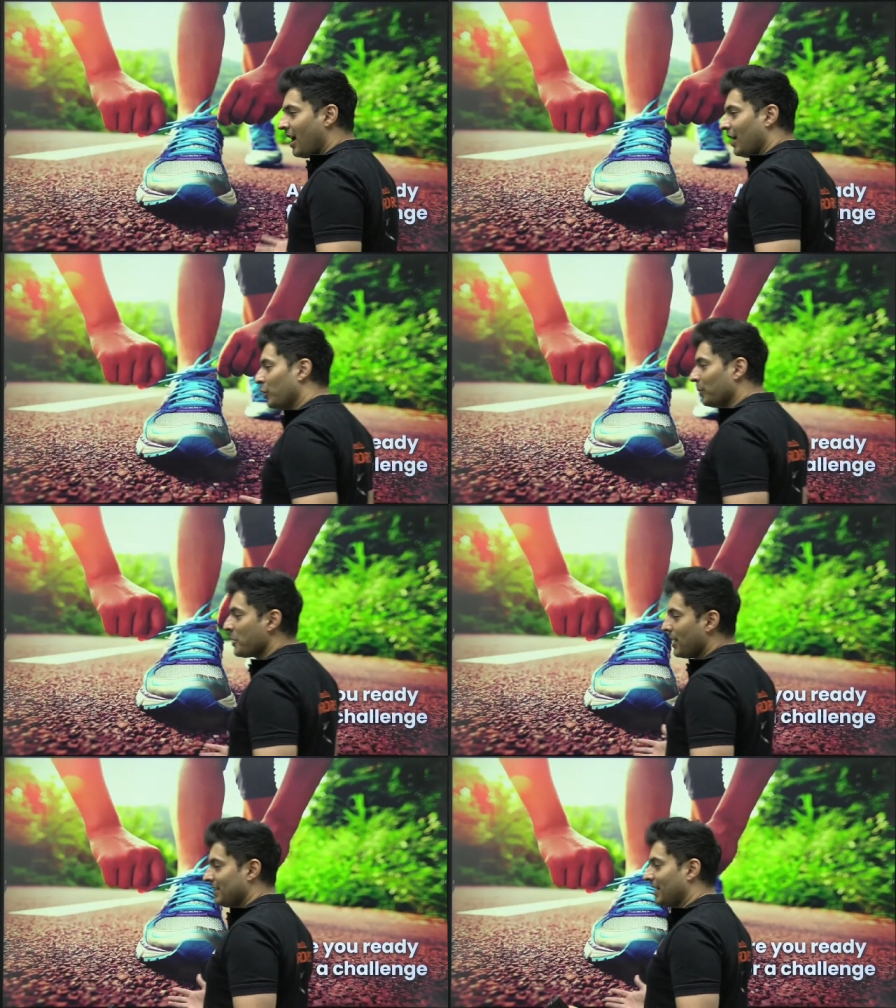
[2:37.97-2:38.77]
i hope you
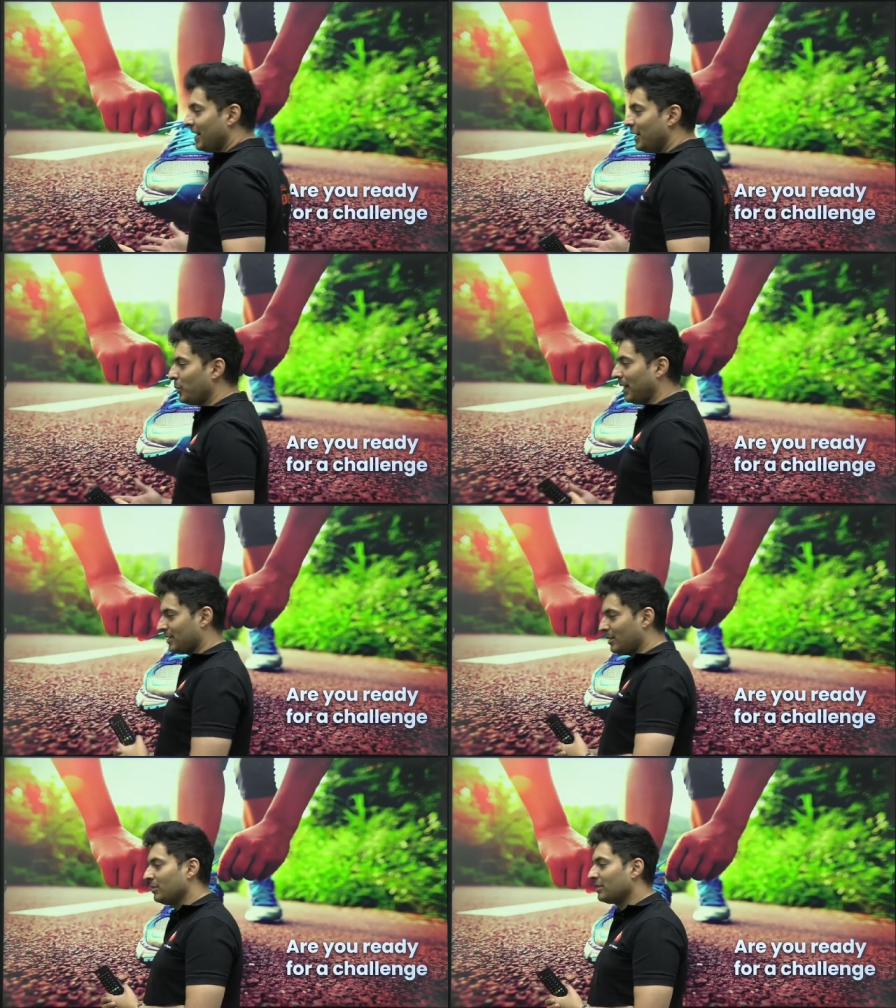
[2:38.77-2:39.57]
guys are ready to
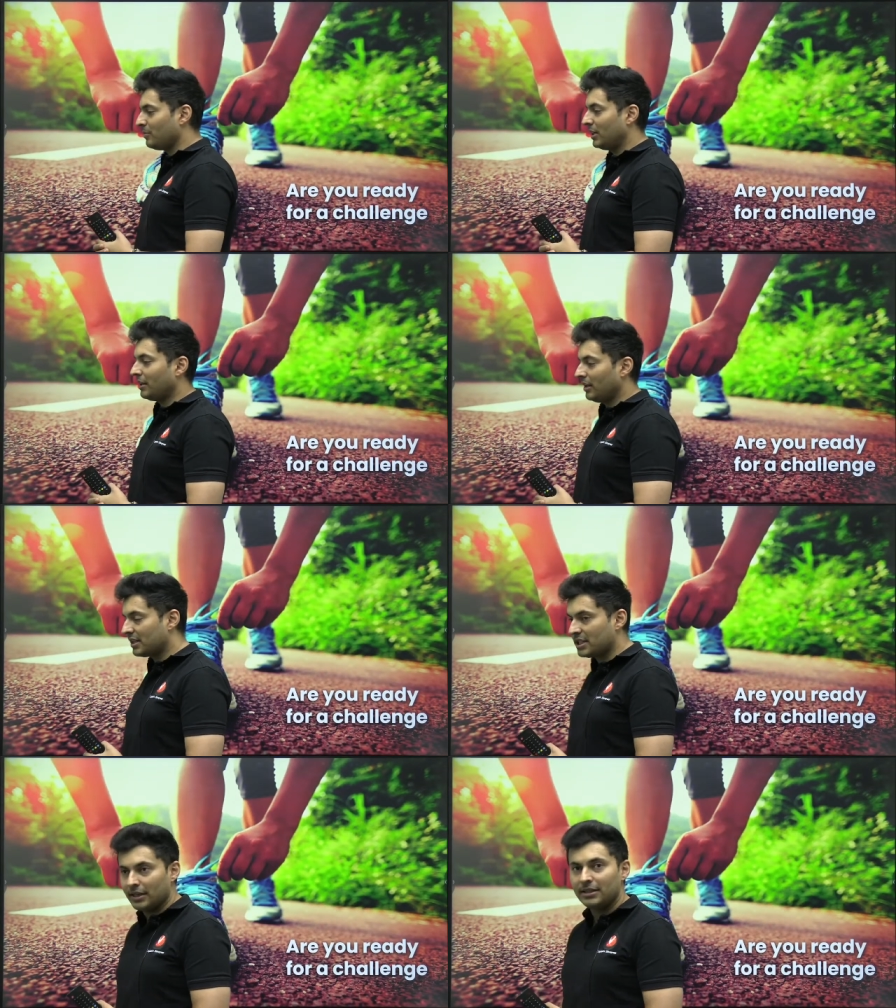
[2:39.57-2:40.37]
accept this particular
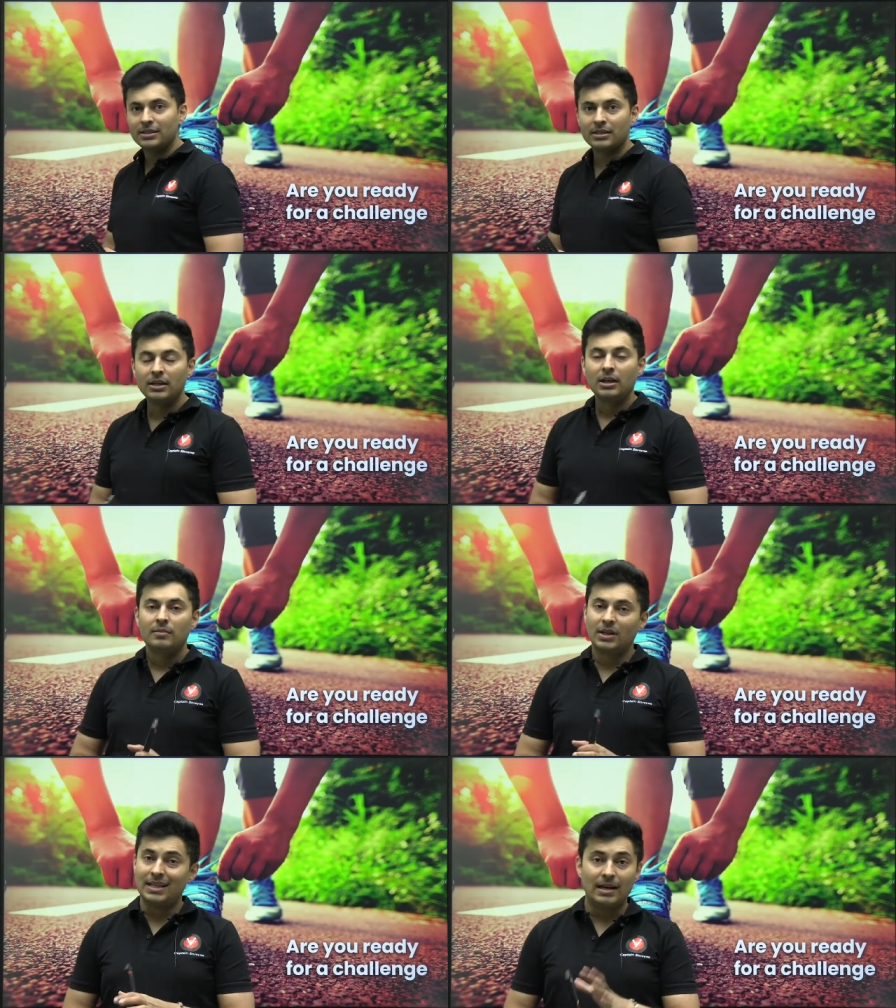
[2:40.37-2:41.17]
challenge
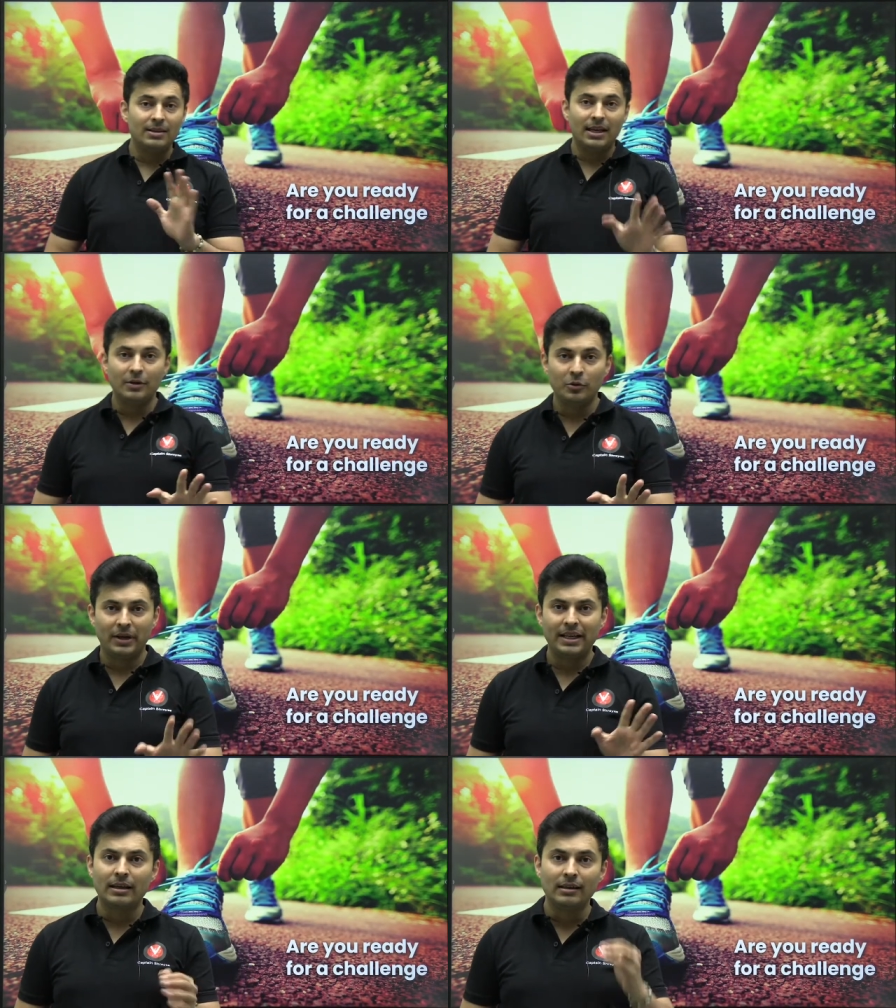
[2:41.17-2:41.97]
because i will tell you
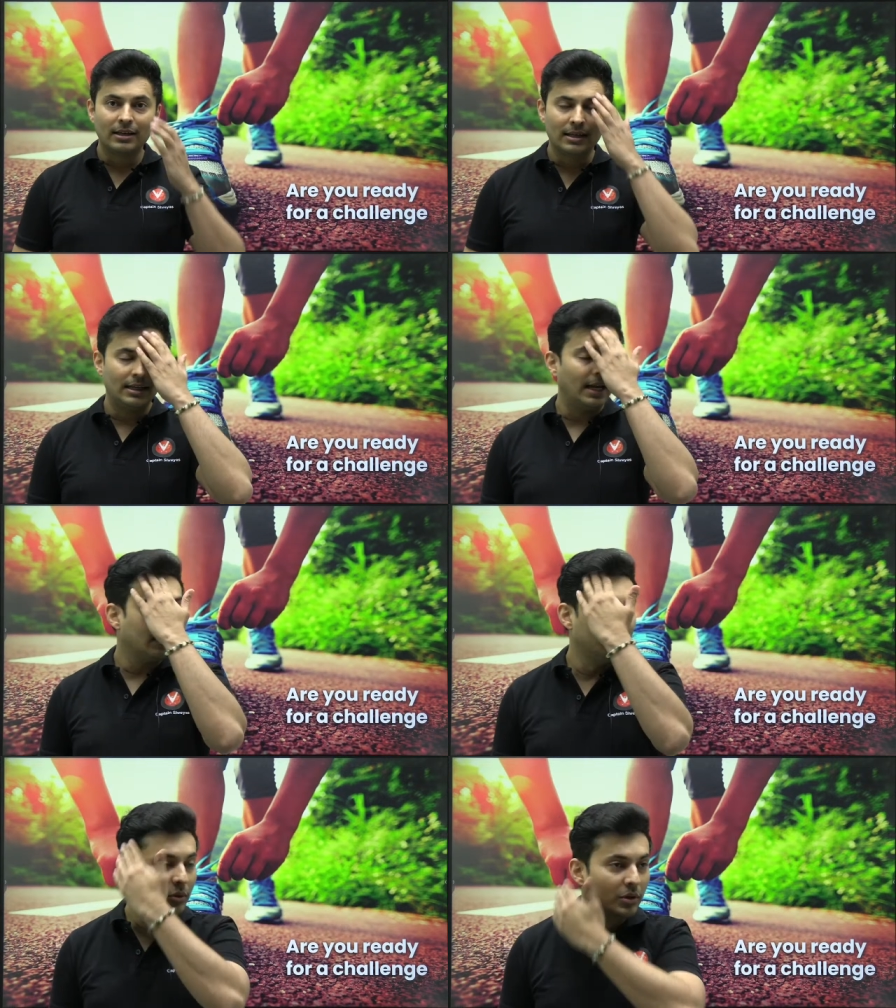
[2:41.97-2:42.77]
very clearly like
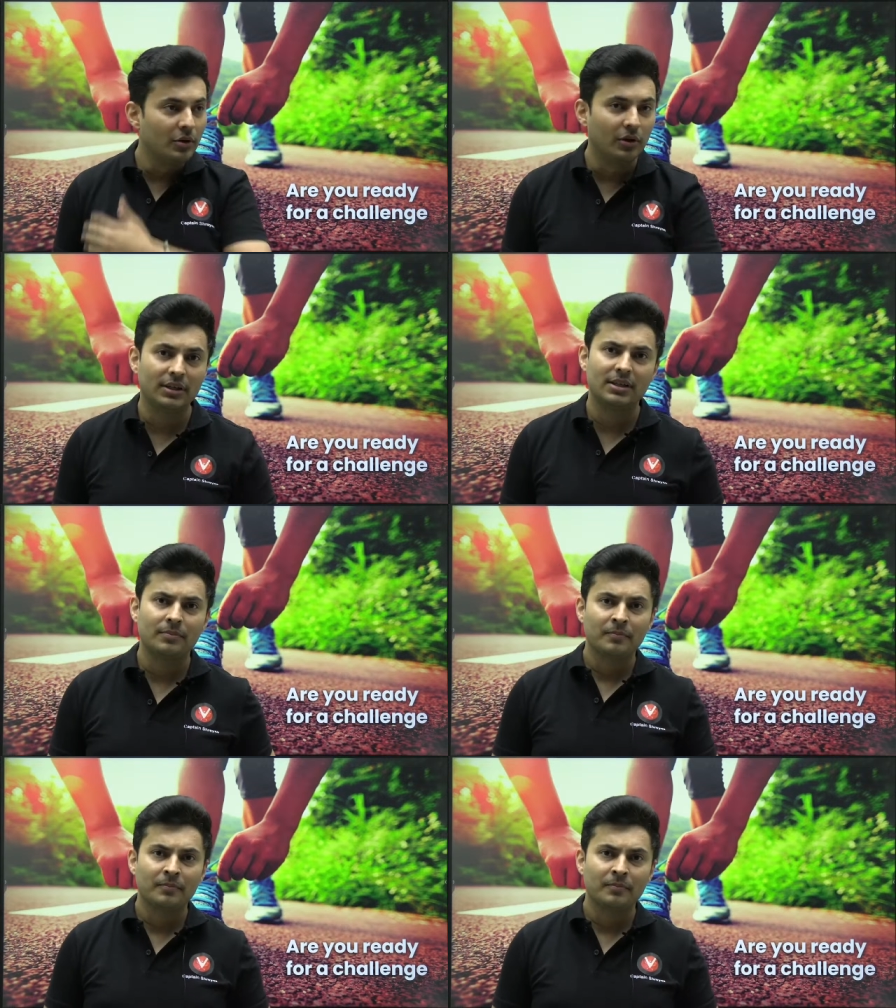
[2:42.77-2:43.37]
i told you on